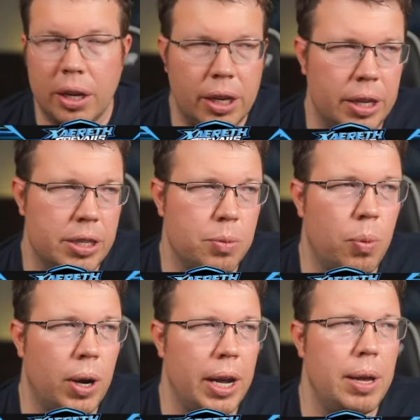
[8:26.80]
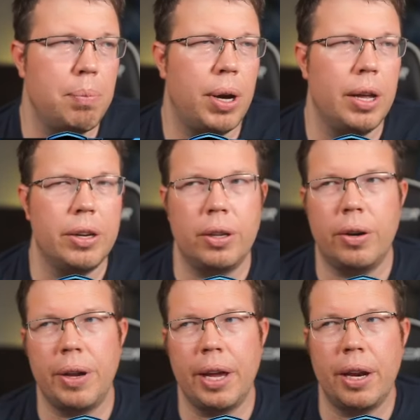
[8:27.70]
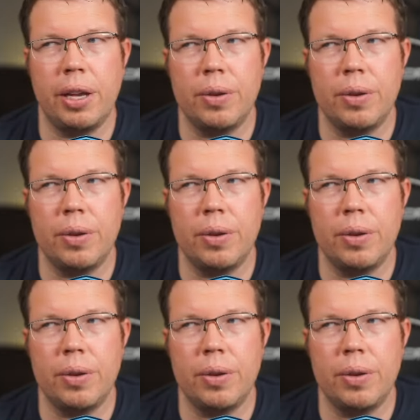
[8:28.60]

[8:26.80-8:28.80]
Guns, why bother learning how to